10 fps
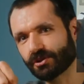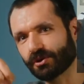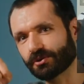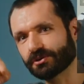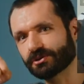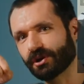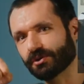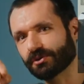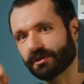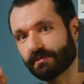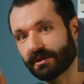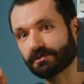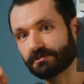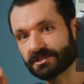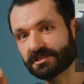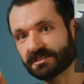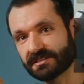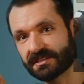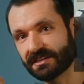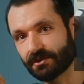I'd have to give it a 9 out of 10
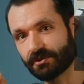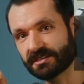simply on